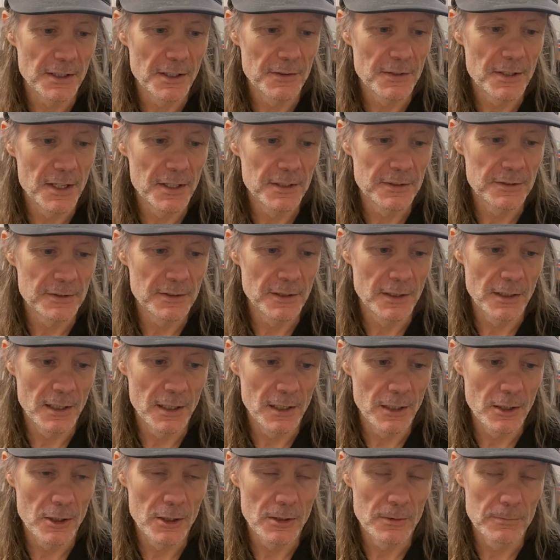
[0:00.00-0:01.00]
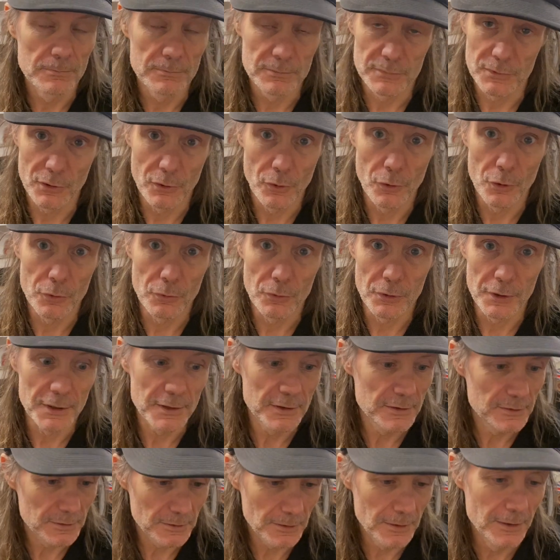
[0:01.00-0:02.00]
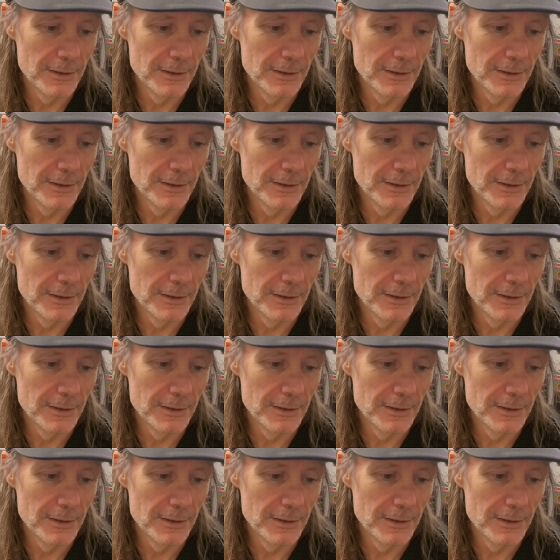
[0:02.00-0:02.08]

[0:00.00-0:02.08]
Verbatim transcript: and then oil leaks,